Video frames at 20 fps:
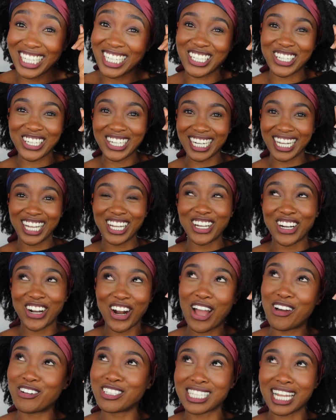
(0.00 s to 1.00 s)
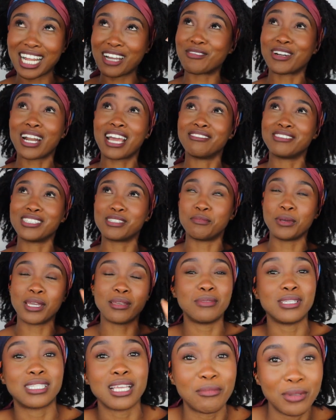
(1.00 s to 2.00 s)
cutie, you know, I was like, I'm gonna have his
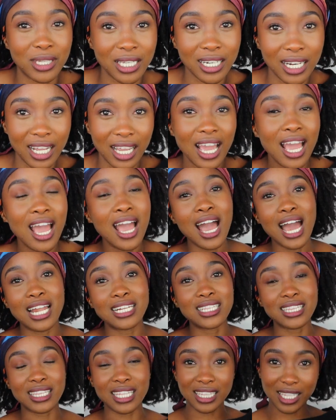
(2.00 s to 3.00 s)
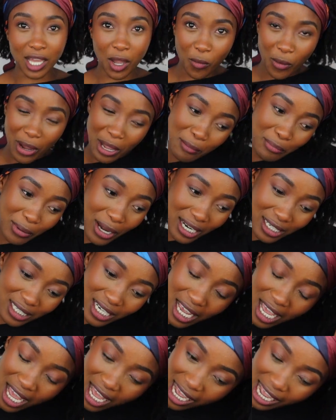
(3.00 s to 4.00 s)
babies. I'm kidding, I didn't think that way, but
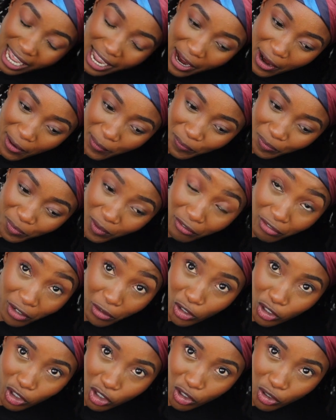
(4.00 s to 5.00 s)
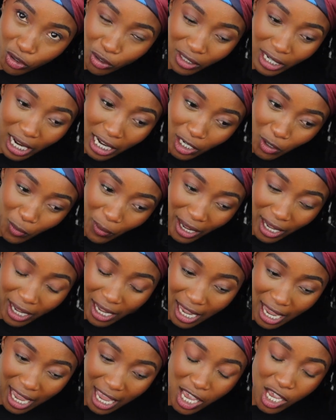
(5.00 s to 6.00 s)
very cute.
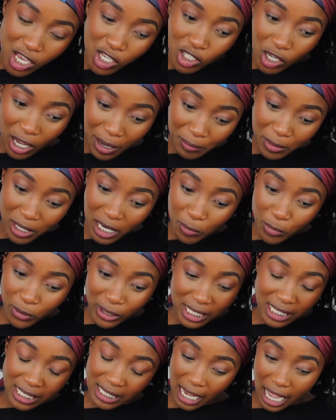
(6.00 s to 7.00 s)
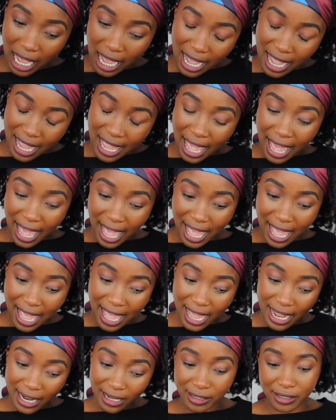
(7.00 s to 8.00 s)
Anyway, so I meet up with this guy,
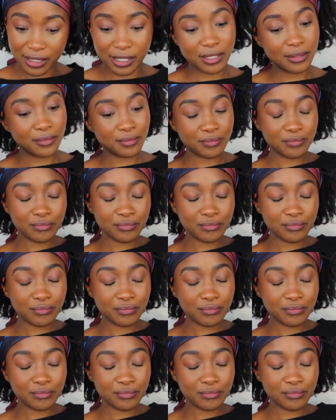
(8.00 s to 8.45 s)
and